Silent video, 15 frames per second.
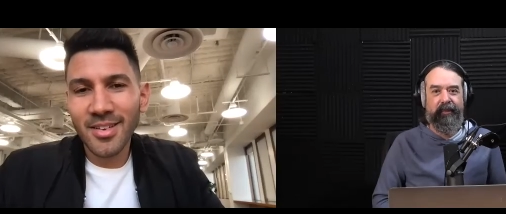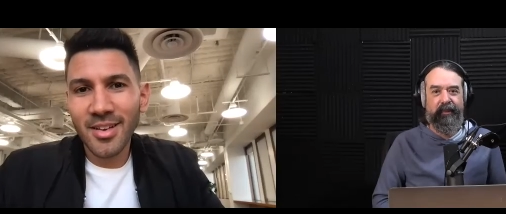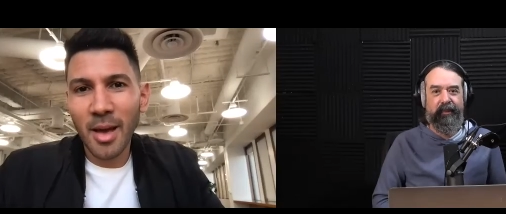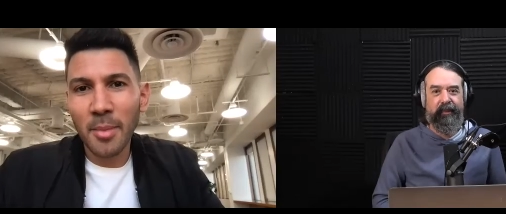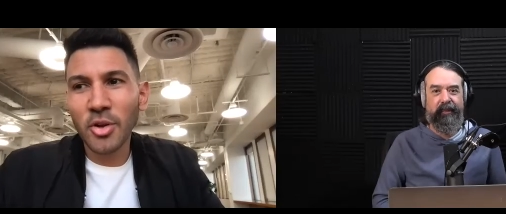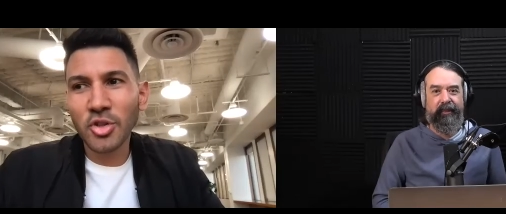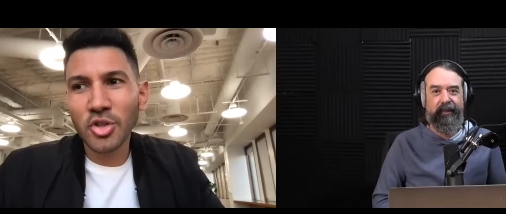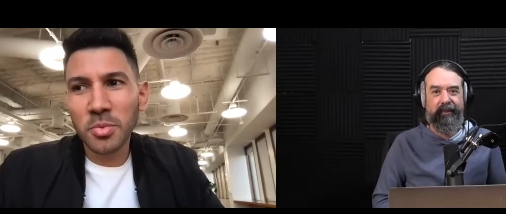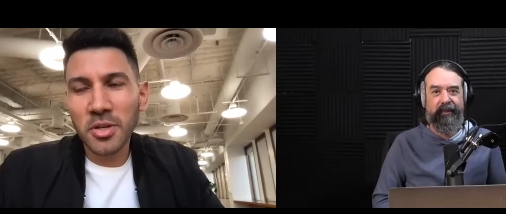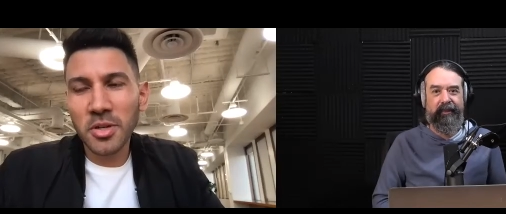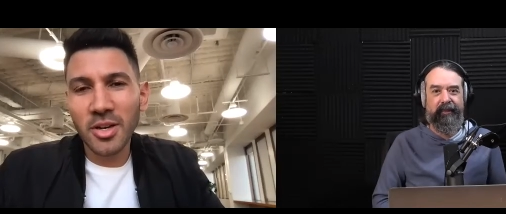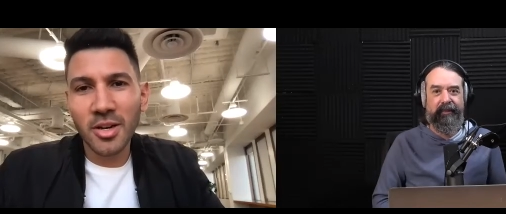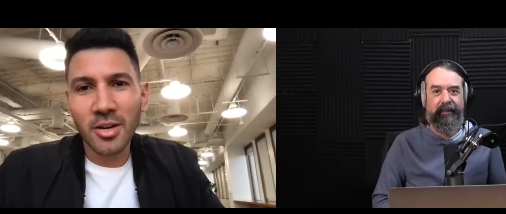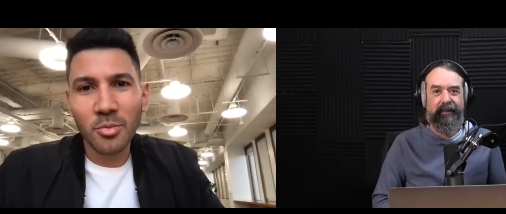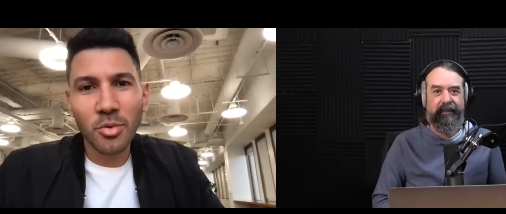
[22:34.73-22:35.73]
Speaker 1: know, I'm an
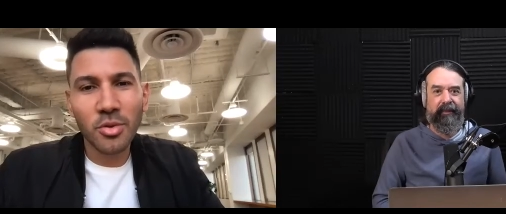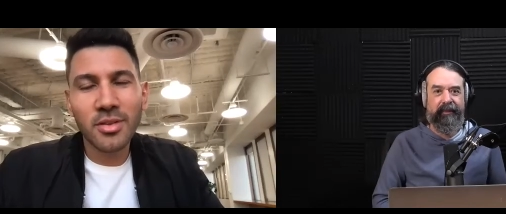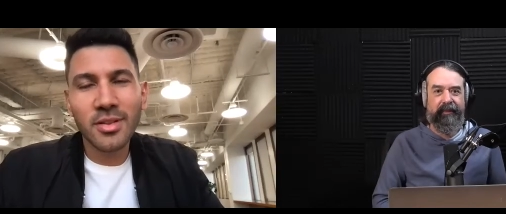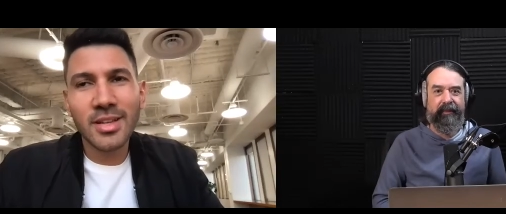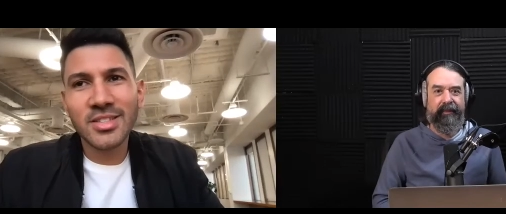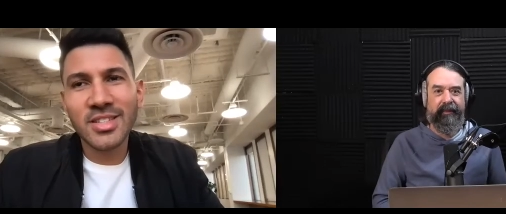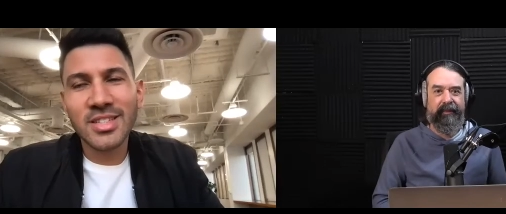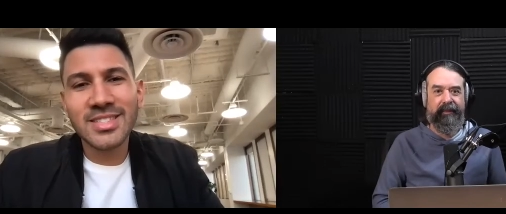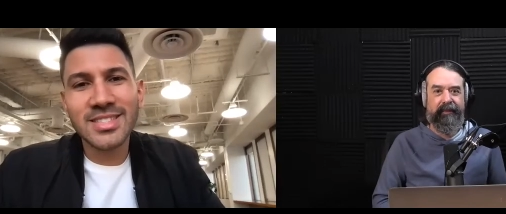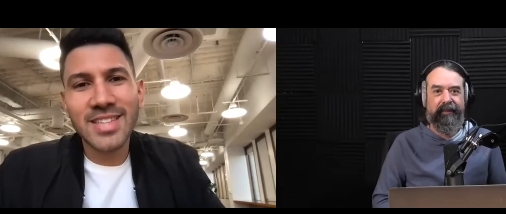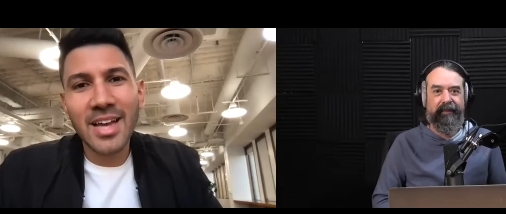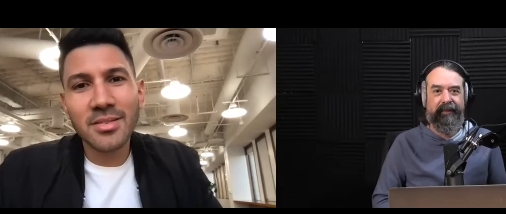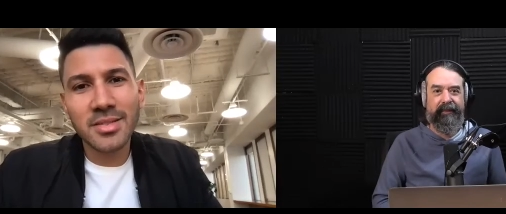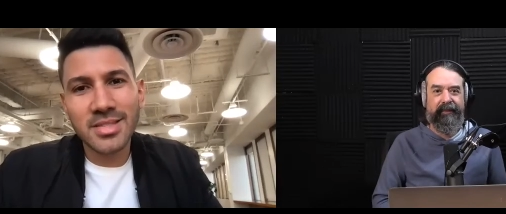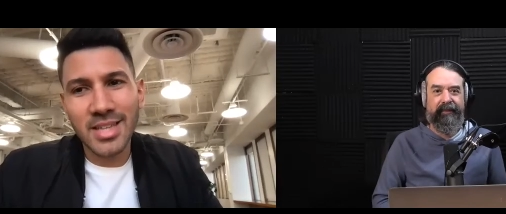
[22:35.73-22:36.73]
entrepreneur. Well, it just
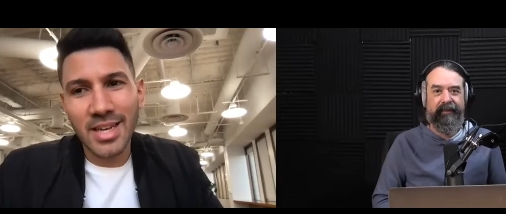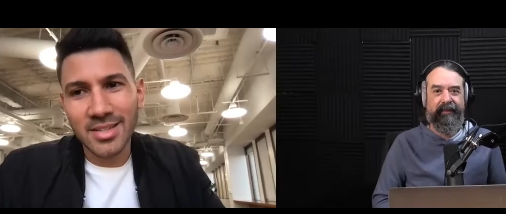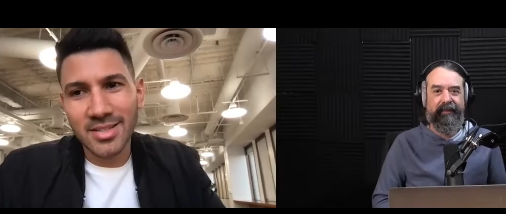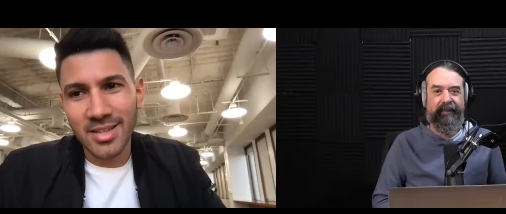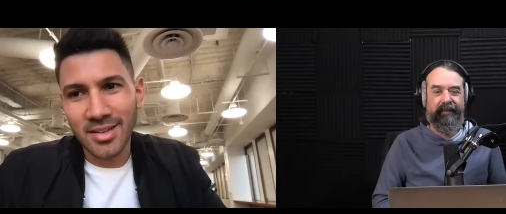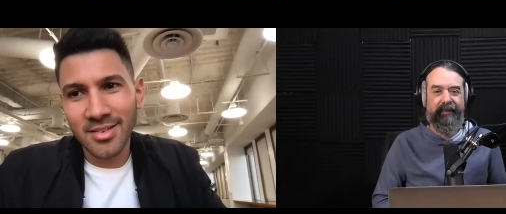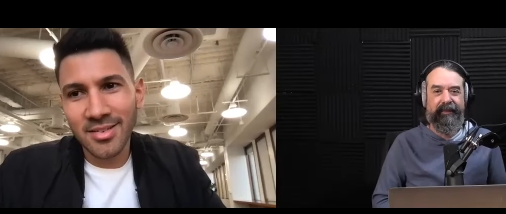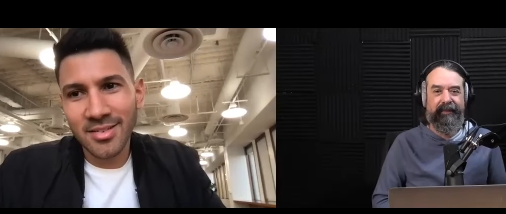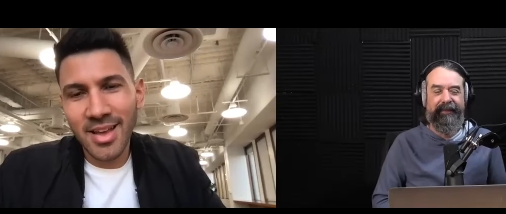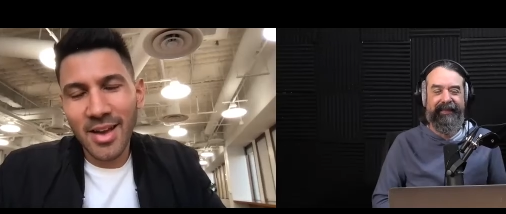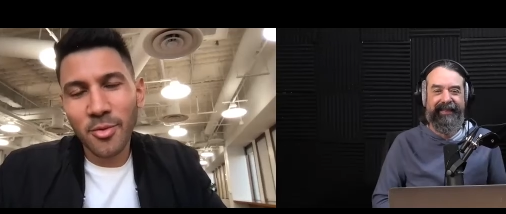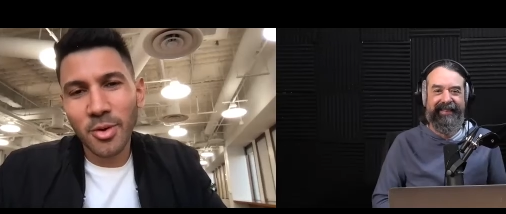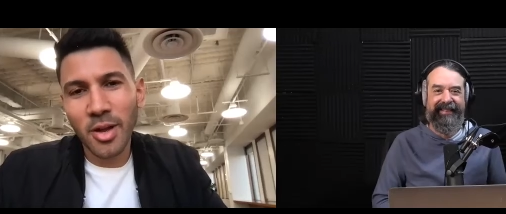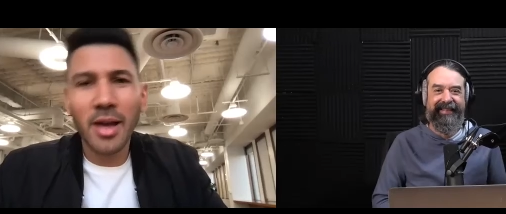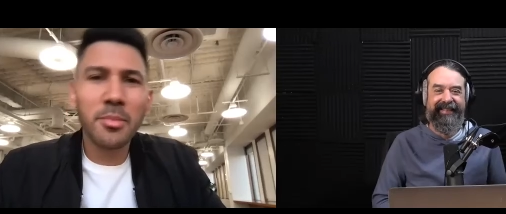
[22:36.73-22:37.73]
sounds sexy.
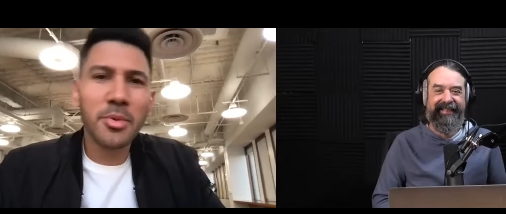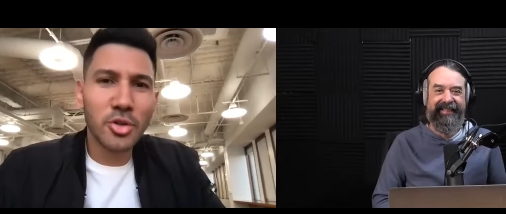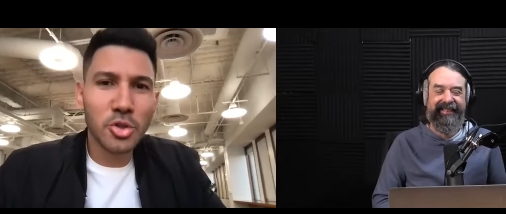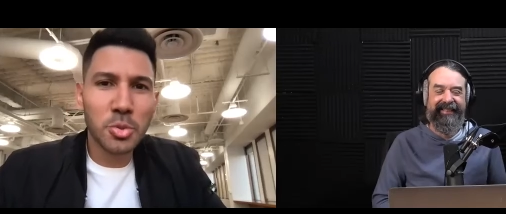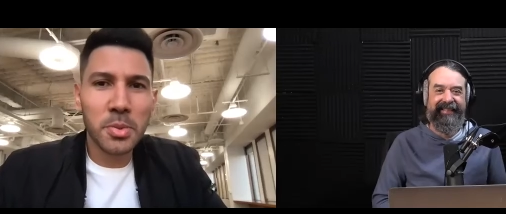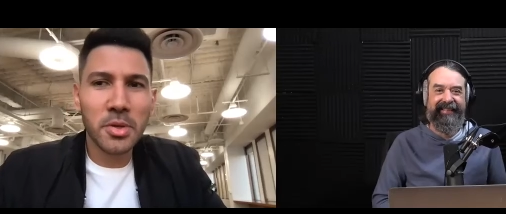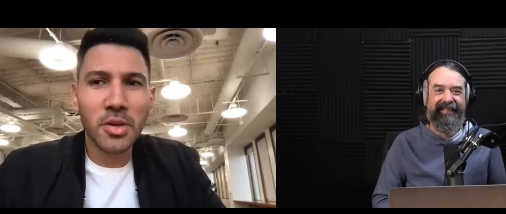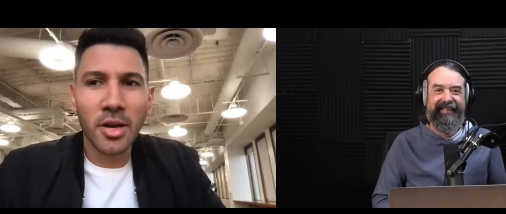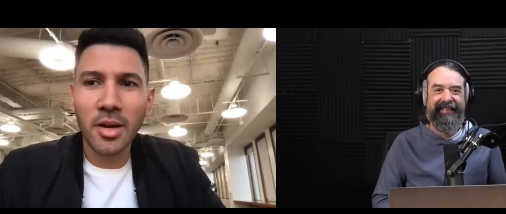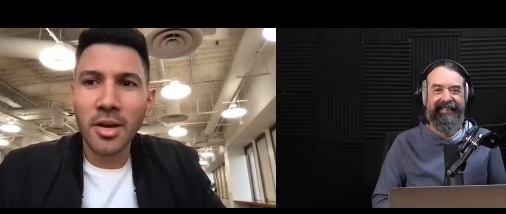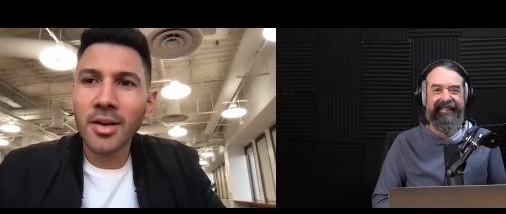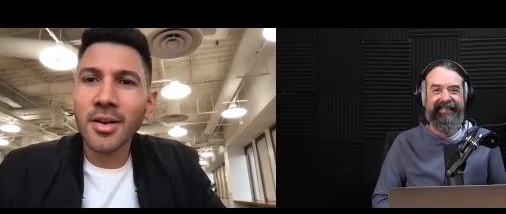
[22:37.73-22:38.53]
Everyone, I'm an entrepreneur.